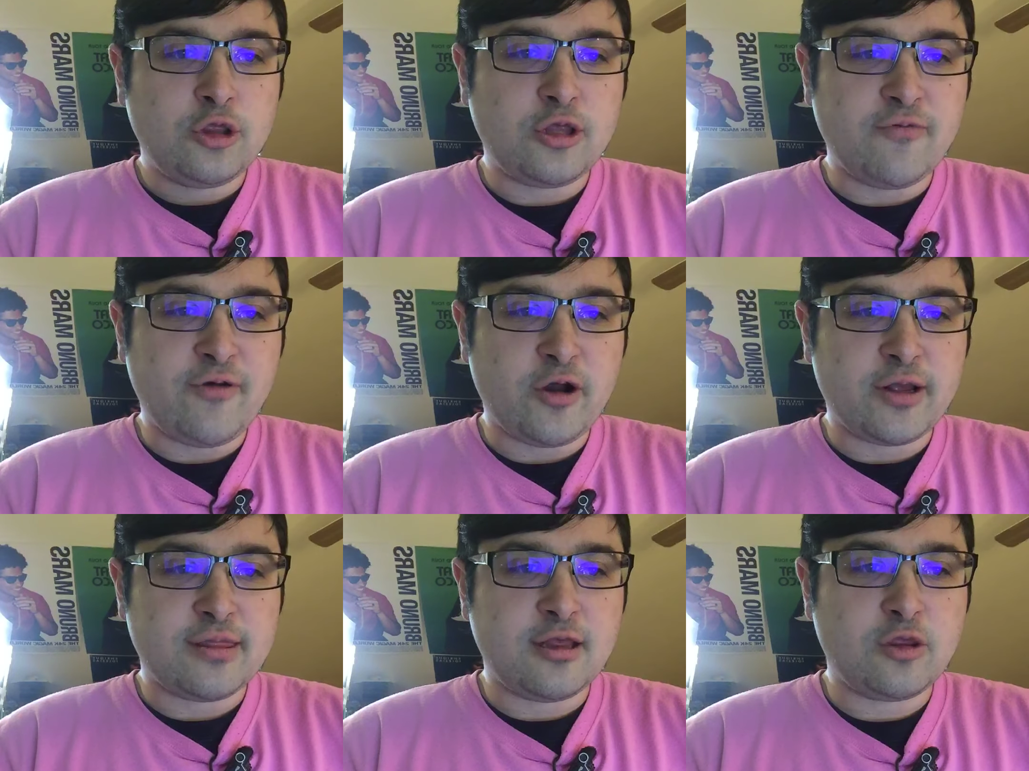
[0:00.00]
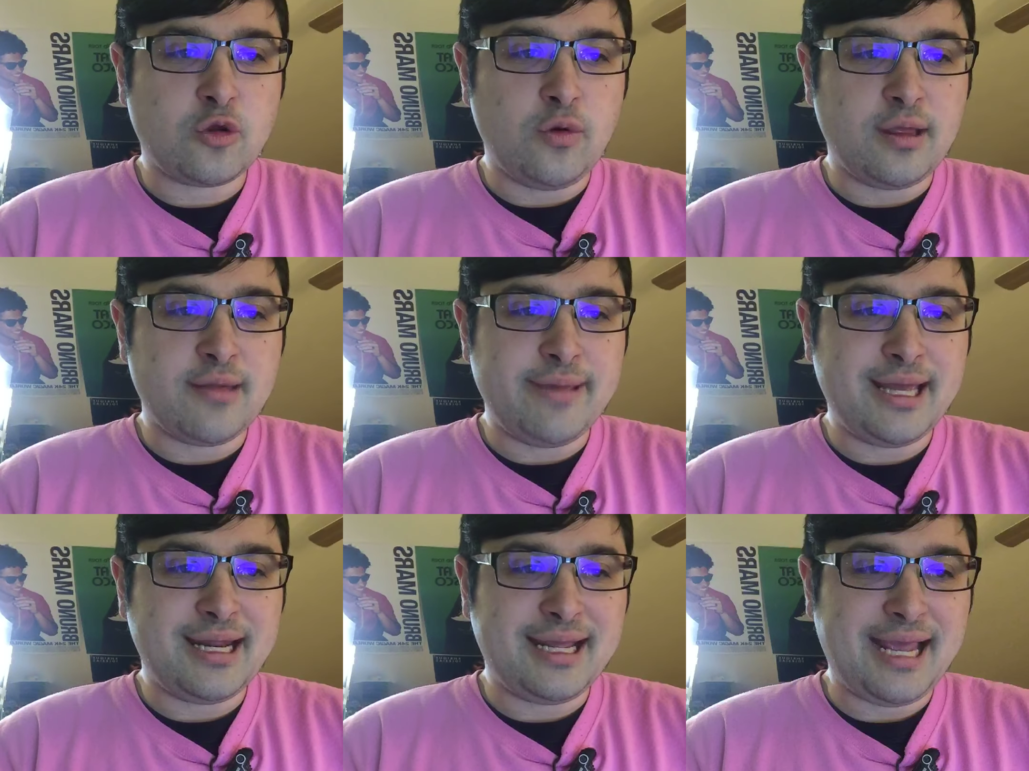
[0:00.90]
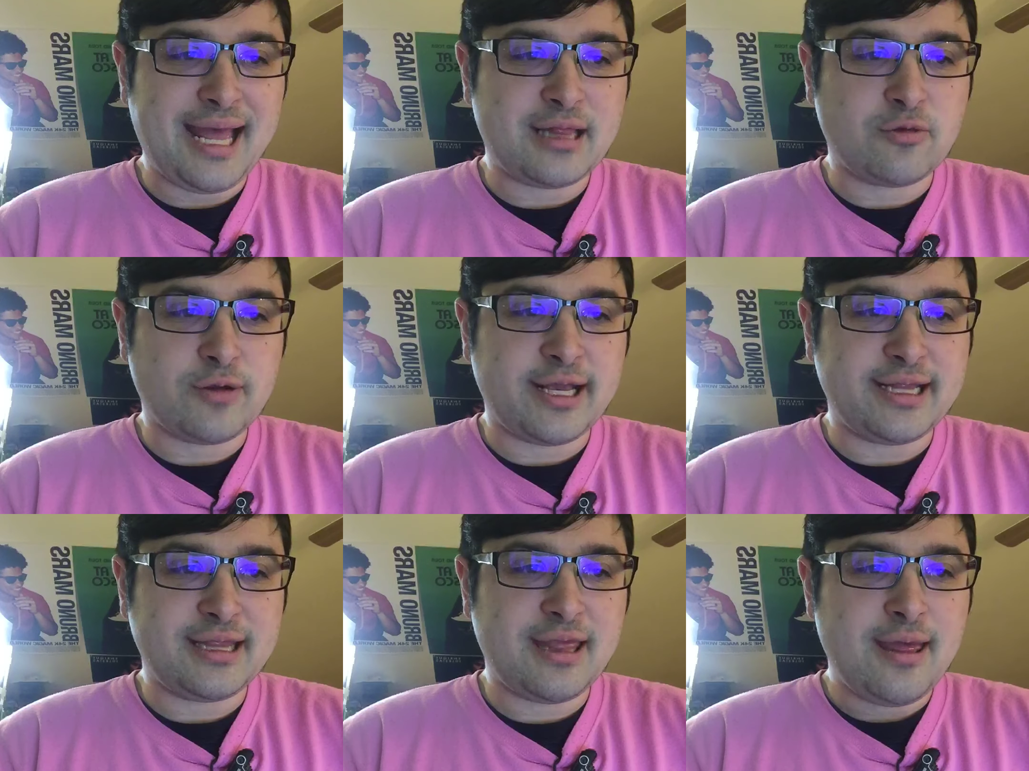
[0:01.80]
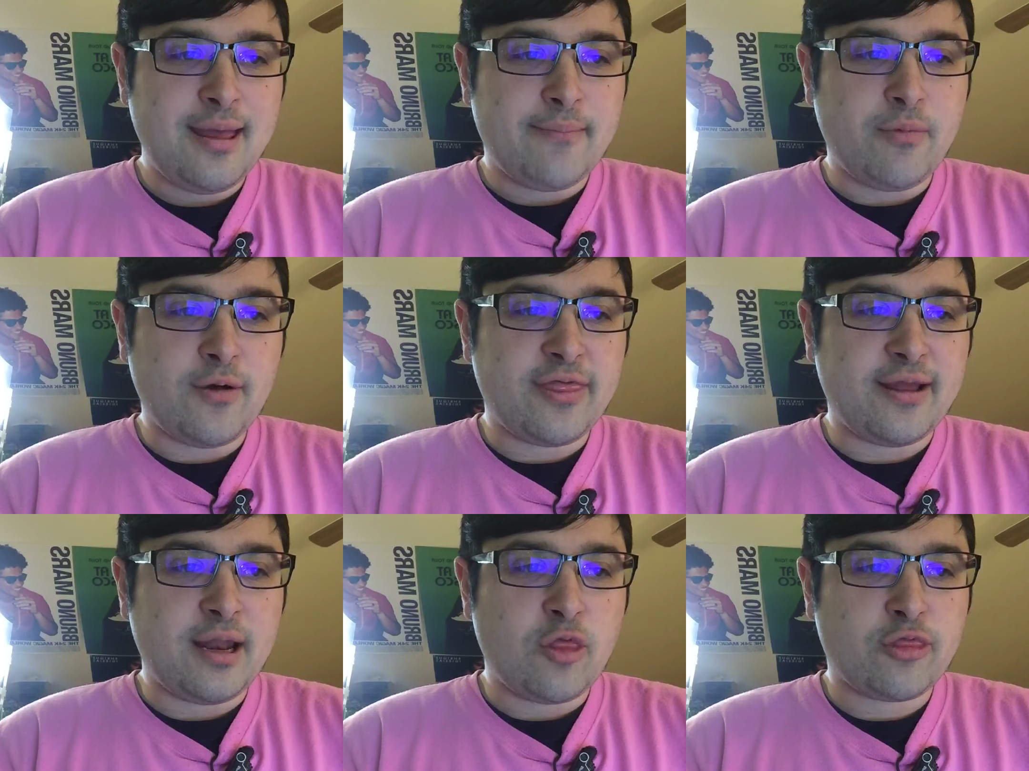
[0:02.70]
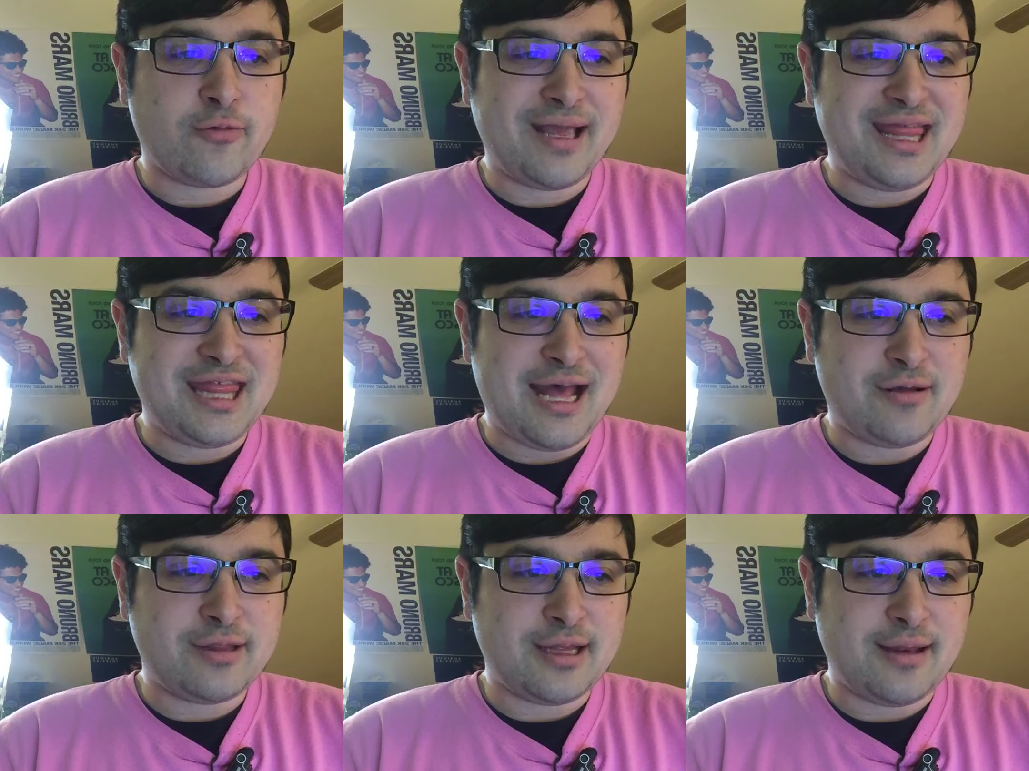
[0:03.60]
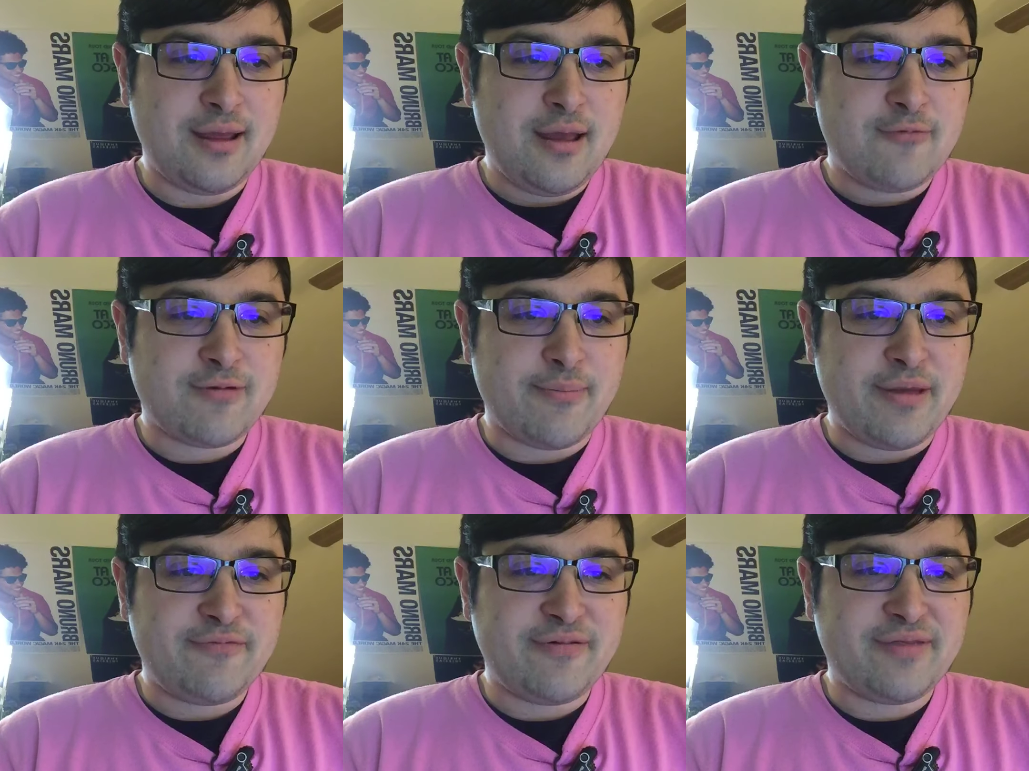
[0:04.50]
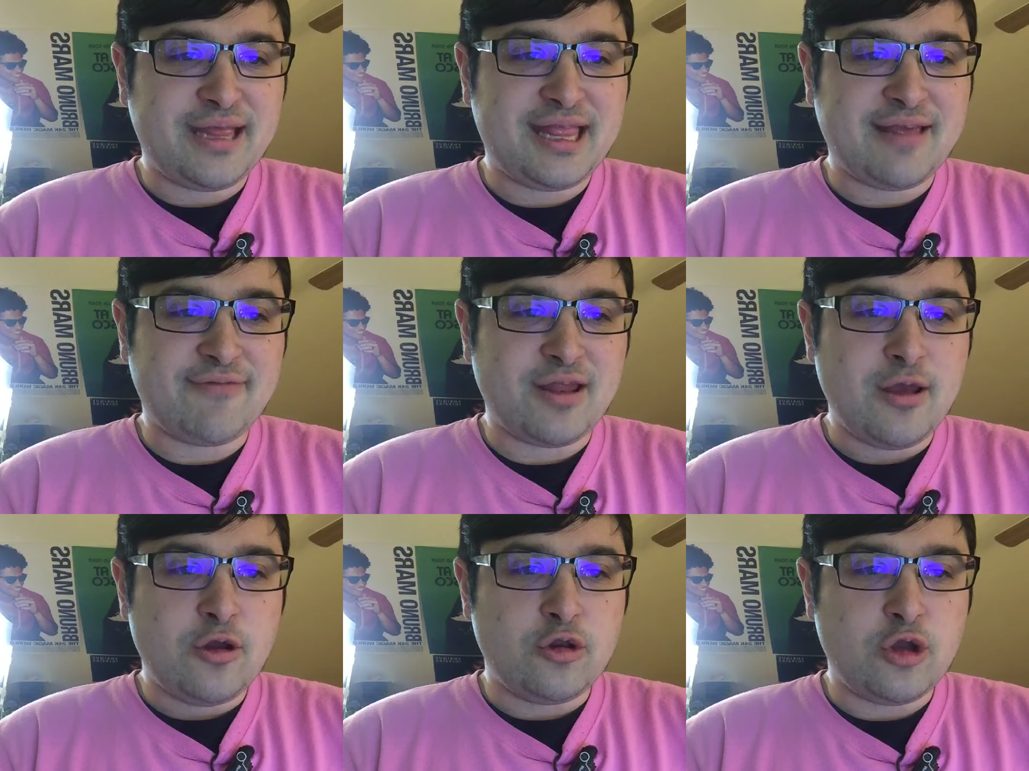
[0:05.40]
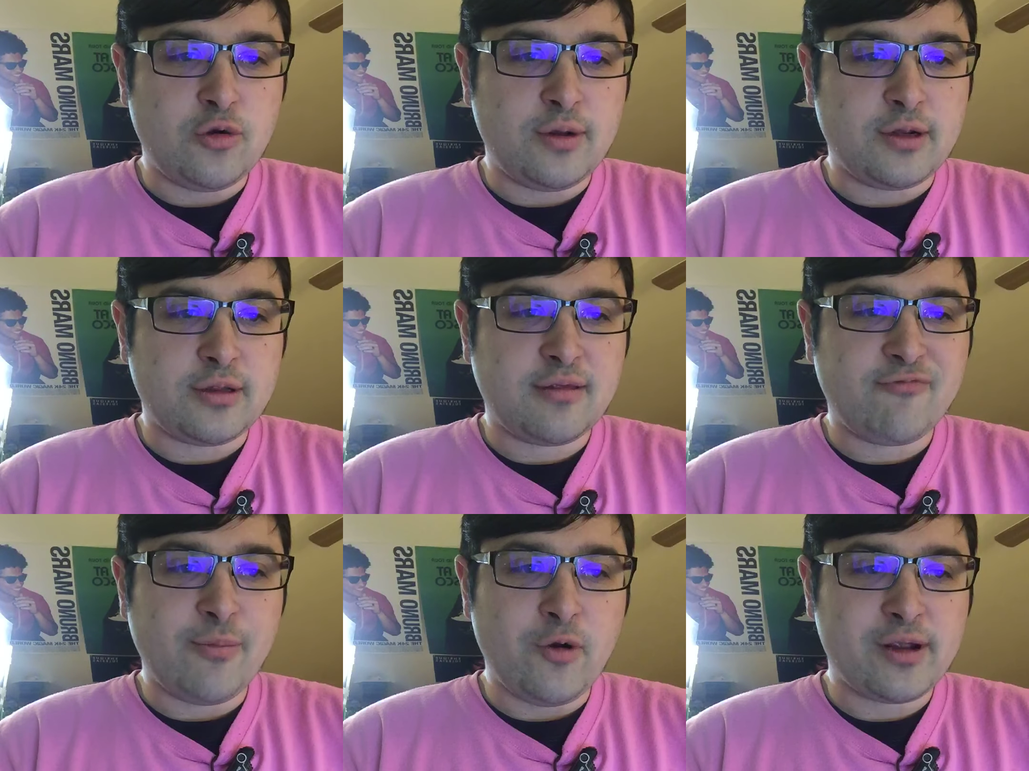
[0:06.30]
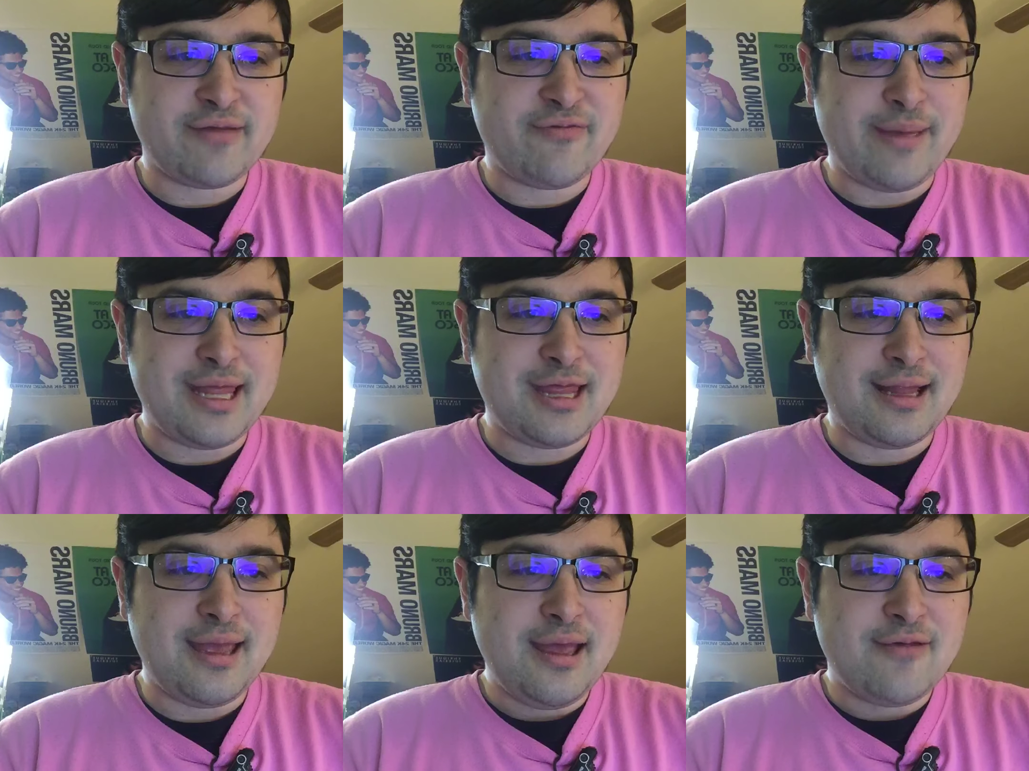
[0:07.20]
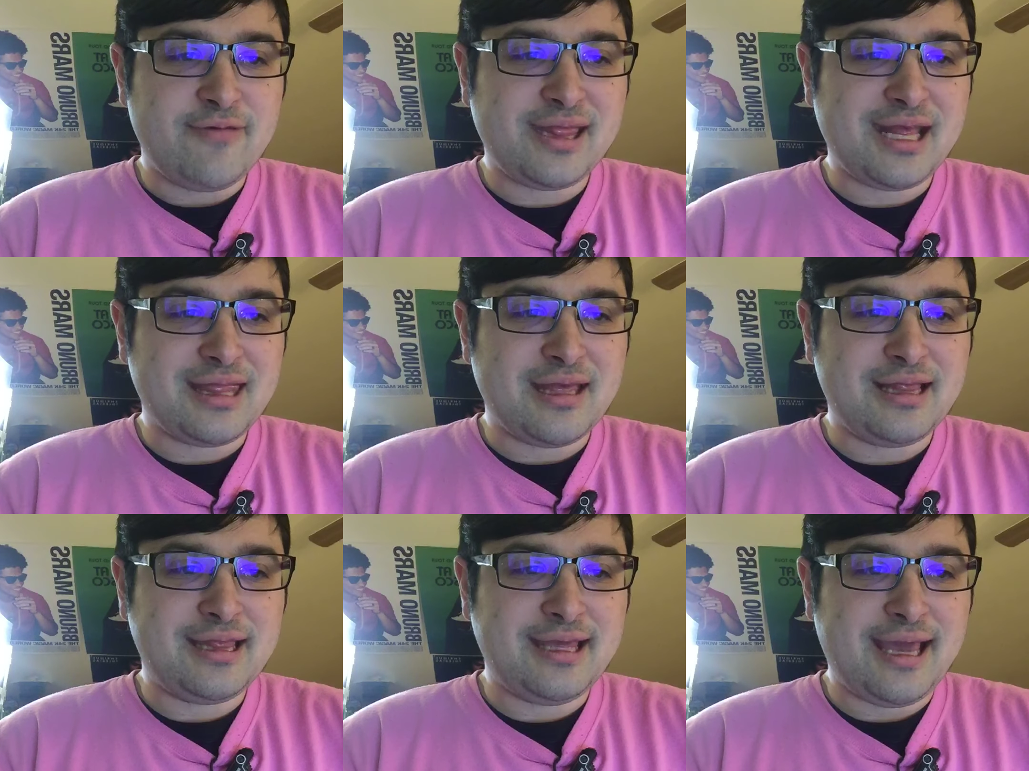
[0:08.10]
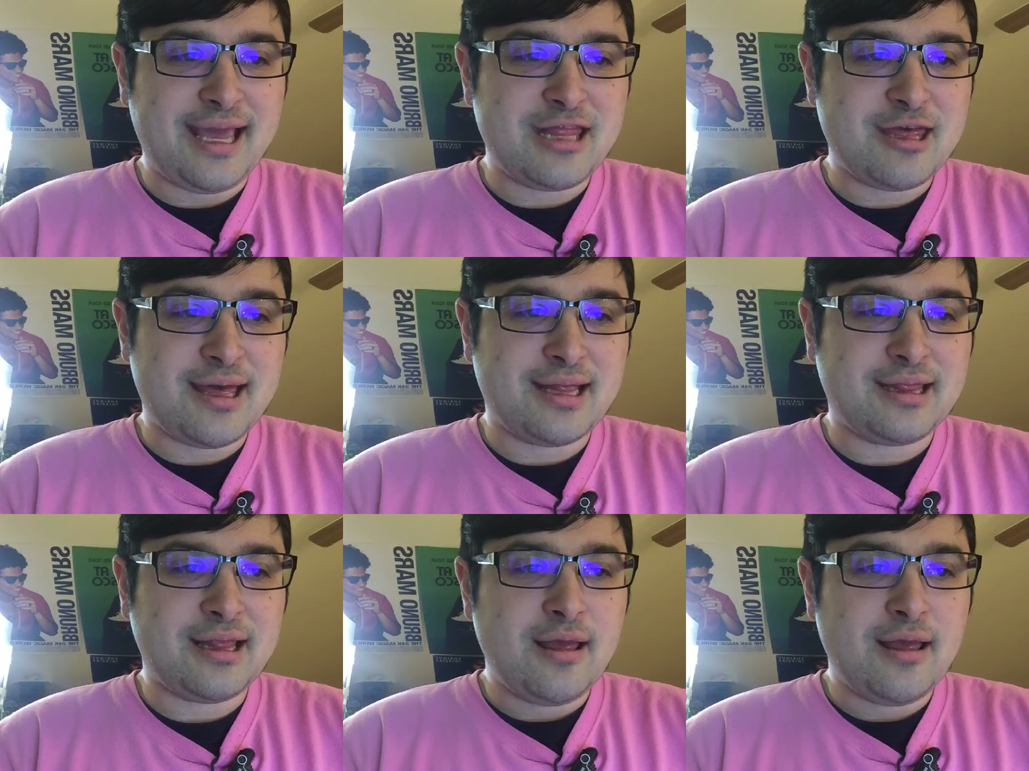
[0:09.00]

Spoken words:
So far, the school community has raised more than $3,000 from 57 donors. For more information, visit the CHS